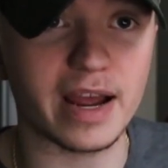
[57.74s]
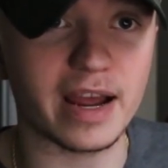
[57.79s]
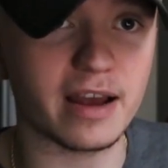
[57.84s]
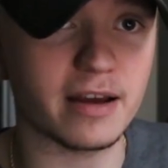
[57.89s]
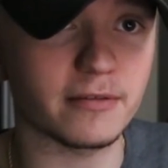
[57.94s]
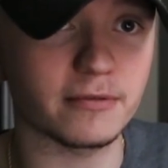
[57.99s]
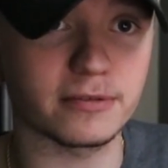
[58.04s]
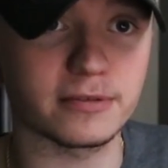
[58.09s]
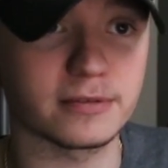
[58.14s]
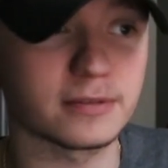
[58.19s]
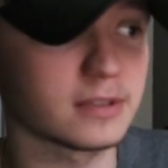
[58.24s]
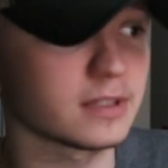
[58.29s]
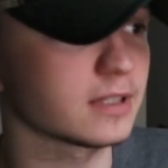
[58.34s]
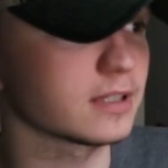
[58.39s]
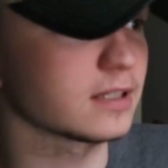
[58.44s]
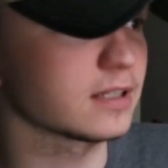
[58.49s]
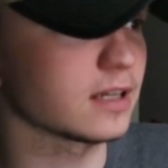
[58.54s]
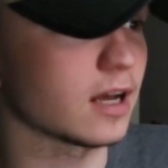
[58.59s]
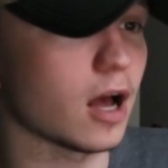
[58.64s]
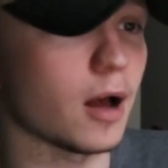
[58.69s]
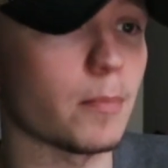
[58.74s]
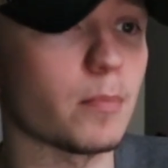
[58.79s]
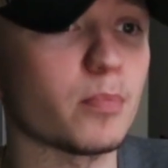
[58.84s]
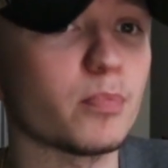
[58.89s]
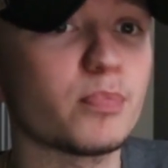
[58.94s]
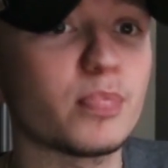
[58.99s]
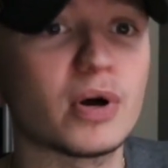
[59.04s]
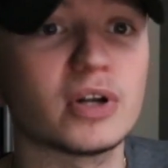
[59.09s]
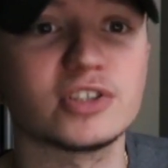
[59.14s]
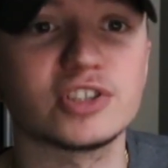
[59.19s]
have a
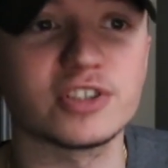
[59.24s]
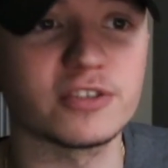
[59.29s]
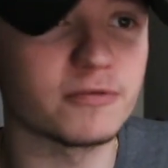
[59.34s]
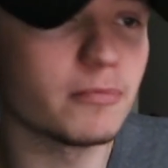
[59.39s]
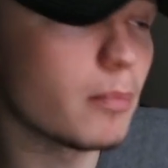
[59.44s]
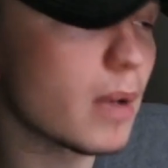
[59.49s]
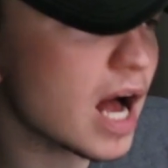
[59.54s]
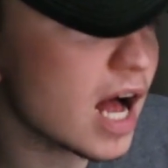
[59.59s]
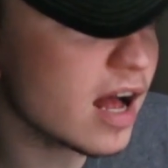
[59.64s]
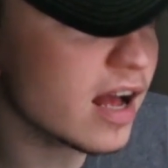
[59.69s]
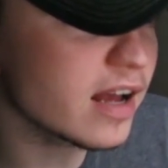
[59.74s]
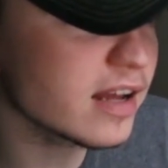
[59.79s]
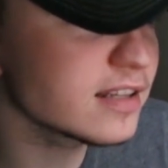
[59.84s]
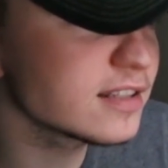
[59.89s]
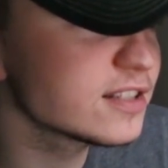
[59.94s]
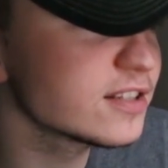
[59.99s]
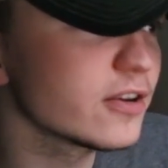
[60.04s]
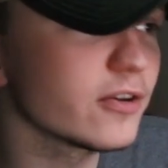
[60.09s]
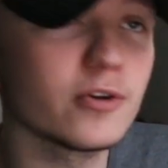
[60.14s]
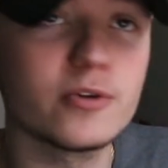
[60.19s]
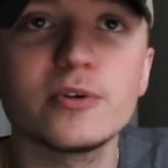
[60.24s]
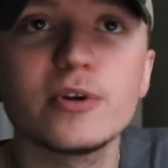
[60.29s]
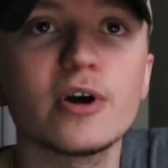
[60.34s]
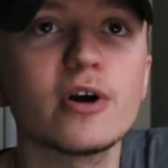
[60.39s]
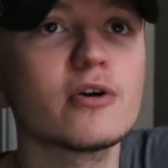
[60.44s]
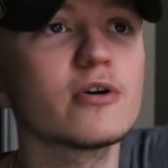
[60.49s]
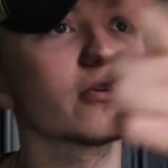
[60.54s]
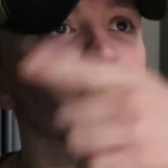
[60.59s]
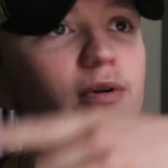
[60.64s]
bunch of mods who go